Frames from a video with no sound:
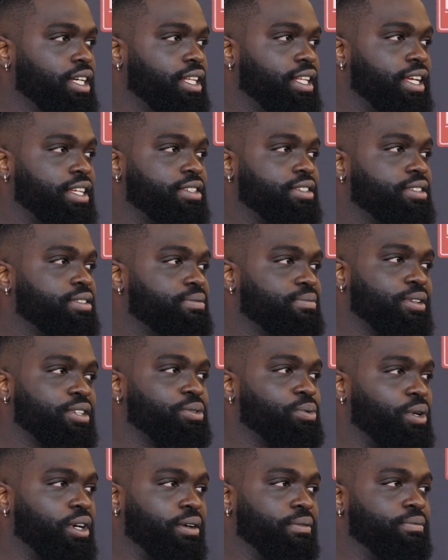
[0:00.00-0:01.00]
that's
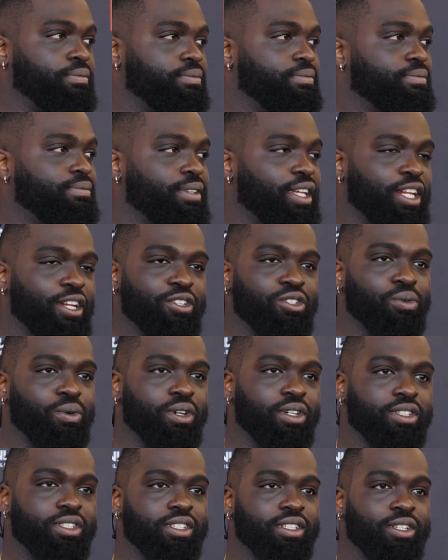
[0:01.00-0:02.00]
what I'm leaning
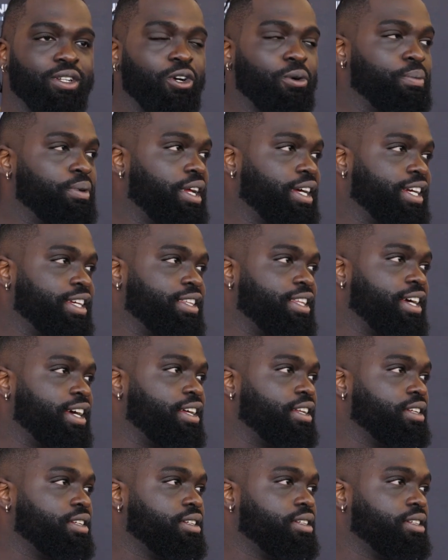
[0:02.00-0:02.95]
towards and hoping I get that.